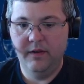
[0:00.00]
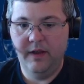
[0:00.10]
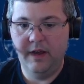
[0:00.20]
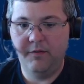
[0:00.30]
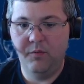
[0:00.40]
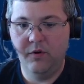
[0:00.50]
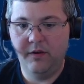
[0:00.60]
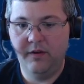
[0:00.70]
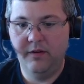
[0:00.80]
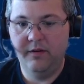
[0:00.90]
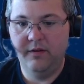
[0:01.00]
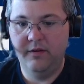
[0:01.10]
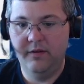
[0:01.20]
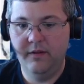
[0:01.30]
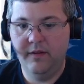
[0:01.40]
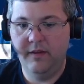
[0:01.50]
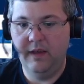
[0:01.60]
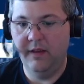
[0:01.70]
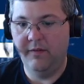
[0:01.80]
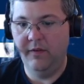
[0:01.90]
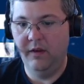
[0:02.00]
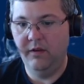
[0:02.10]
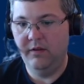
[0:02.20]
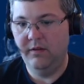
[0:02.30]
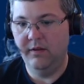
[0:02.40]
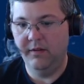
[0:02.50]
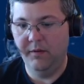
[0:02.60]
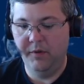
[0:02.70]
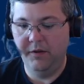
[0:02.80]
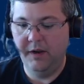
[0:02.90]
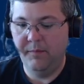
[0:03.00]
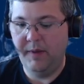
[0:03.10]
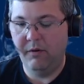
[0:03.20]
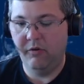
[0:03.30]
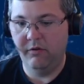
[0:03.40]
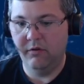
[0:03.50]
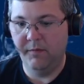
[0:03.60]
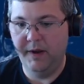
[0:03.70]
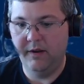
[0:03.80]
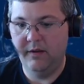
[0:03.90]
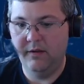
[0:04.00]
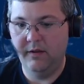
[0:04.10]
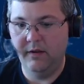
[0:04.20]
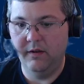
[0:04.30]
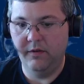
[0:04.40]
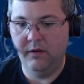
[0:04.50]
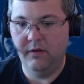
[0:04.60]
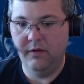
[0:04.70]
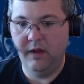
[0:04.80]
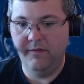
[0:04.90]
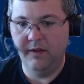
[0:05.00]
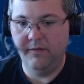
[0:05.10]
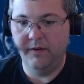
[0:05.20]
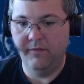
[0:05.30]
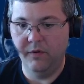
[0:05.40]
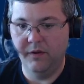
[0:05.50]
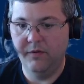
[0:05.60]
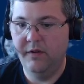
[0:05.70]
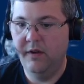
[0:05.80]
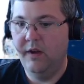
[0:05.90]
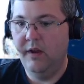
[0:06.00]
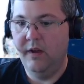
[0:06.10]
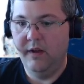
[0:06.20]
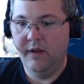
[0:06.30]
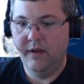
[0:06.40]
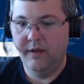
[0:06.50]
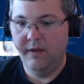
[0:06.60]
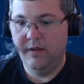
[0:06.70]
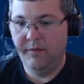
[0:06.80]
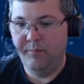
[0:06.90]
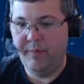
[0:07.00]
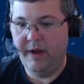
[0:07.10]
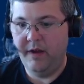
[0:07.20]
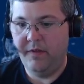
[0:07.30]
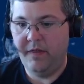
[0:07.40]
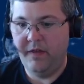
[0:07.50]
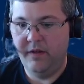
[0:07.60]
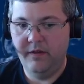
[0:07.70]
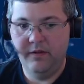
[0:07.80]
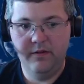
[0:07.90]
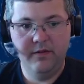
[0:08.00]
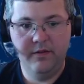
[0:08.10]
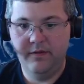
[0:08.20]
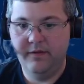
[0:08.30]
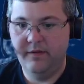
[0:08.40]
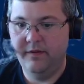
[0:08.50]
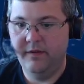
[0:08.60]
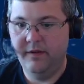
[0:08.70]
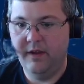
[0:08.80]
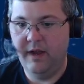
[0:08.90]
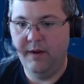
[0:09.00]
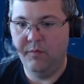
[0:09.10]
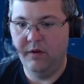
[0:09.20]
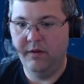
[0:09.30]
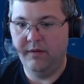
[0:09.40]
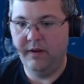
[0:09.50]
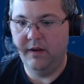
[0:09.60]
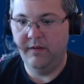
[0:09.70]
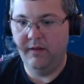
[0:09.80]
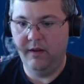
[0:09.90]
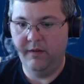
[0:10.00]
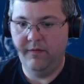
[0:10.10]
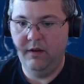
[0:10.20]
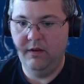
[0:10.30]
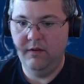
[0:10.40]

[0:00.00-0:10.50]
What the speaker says: export CSV, that's a built-in PowerShell commandlet that does all the heavy lifting for you. Path cameras.csv.